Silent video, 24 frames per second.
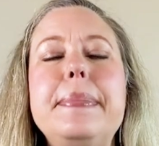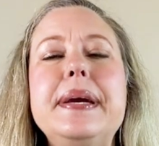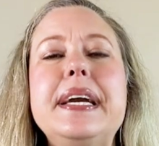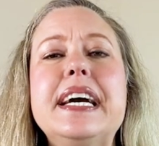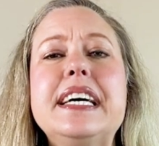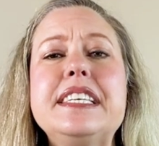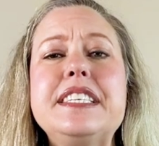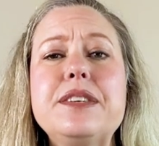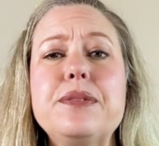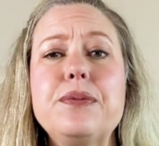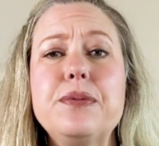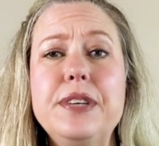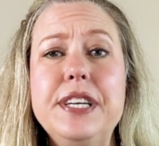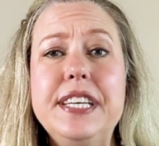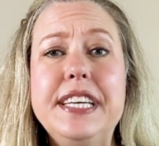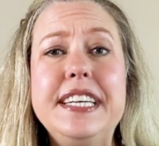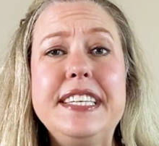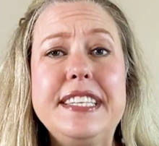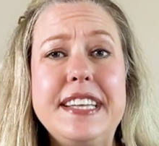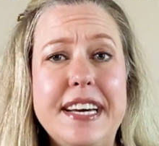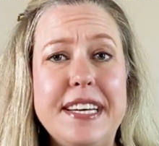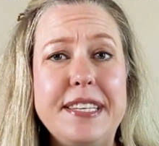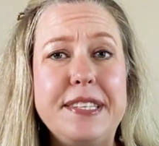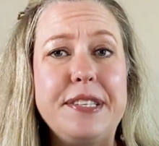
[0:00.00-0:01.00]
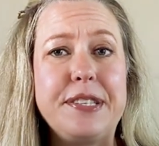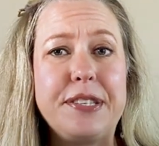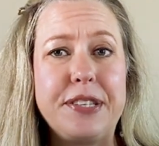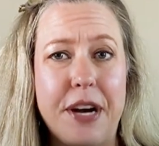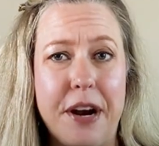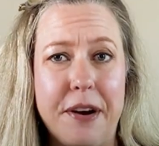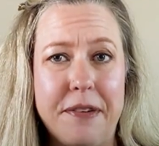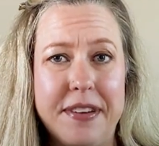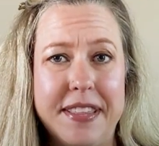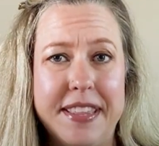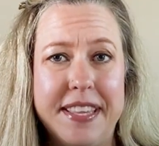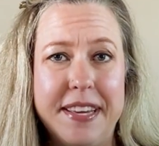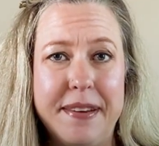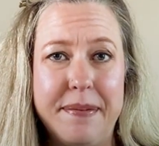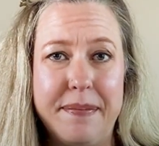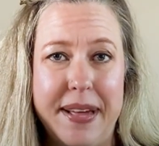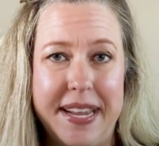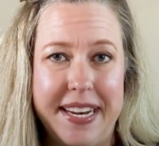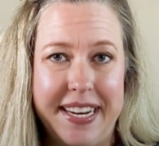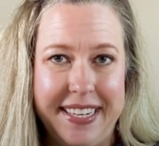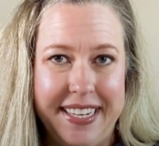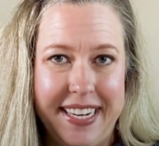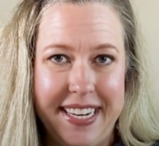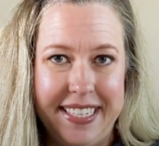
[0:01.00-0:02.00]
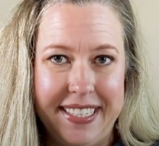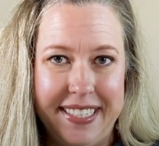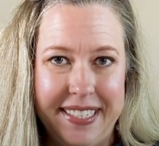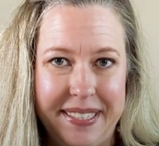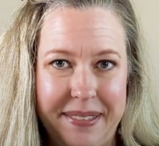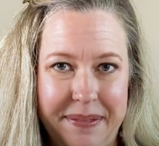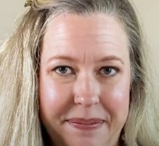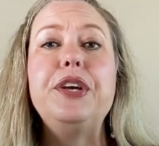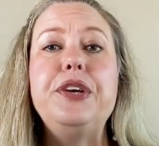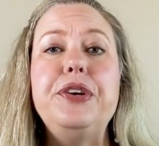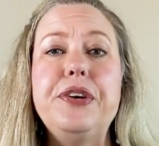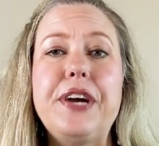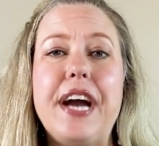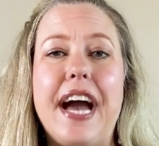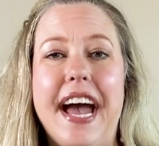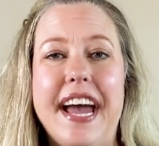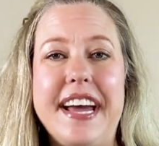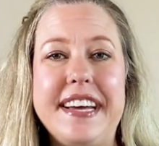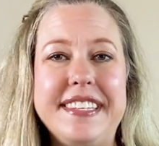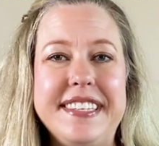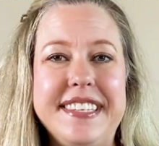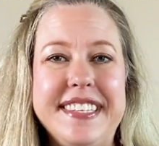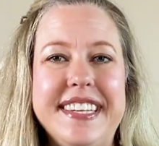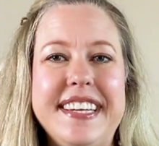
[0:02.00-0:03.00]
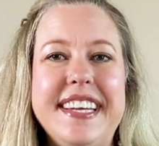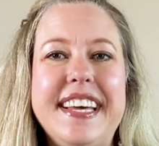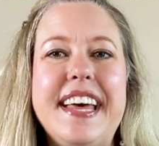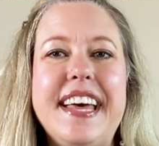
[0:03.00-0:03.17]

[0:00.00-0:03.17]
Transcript: because it really does start with the amenities. You guys,